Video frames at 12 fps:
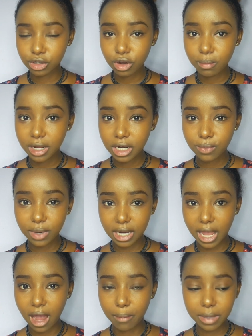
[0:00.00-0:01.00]
So normally
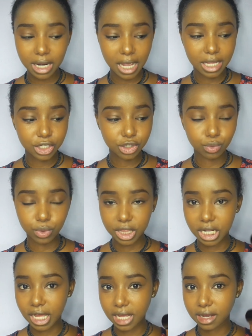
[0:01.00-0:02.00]
when I apply it
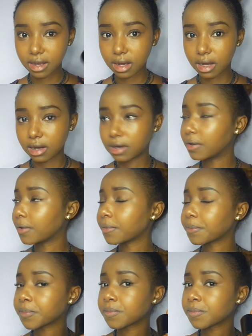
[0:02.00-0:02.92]
with like a